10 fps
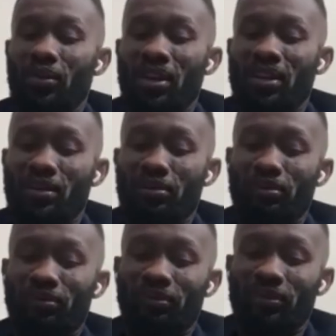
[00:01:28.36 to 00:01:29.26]

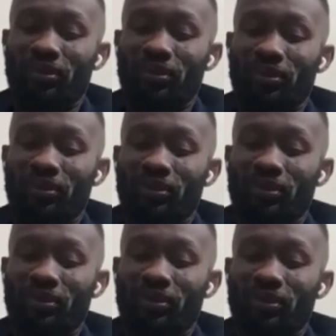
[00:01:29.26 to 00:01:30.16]
Well,
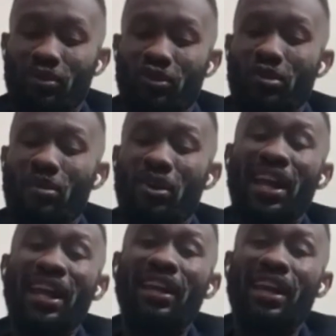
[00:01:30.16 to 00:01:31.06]

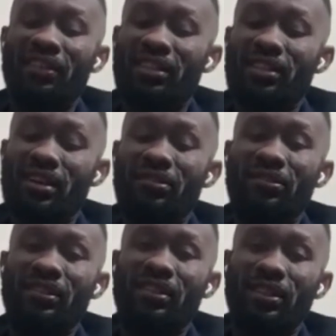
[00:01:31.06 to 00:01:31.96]
football, like life
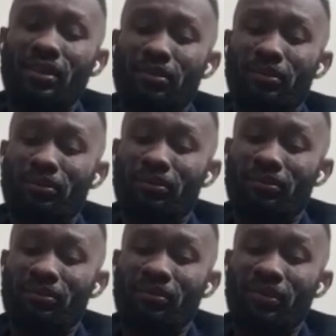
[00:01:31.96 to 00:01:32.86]
itself, is it
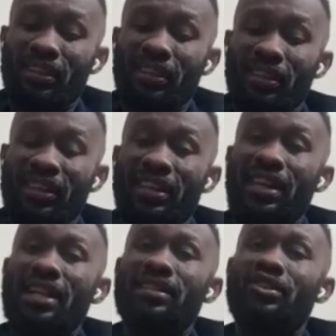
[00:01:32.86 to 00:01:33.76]

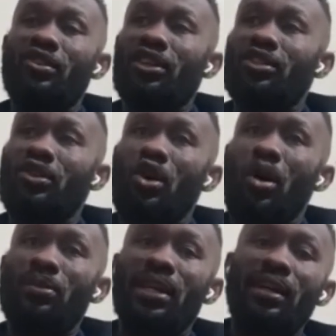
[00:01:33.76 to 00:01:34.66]
has its
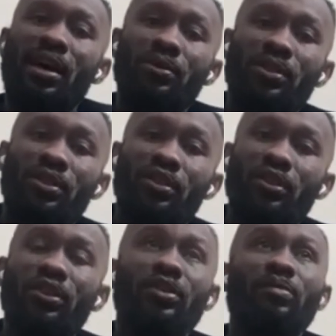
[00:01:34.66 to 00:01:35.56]
own ups and downs,
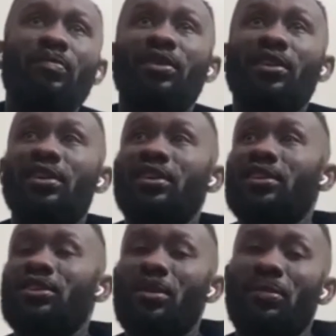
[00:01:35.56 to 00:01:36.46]
you know.
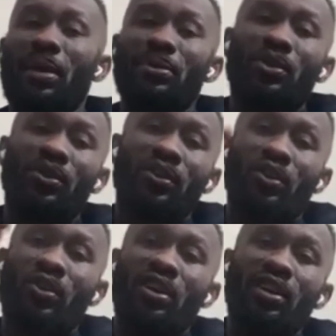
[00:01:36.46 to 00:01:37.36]
Sometimes
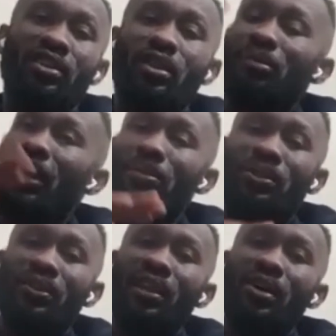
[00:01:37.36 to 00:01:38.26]
you're here,
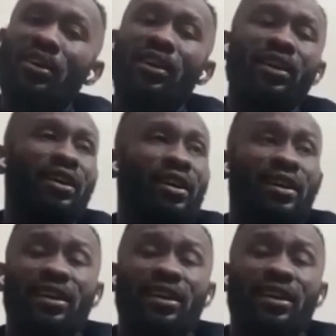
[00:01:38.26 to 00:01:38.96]
sometimes you're down here.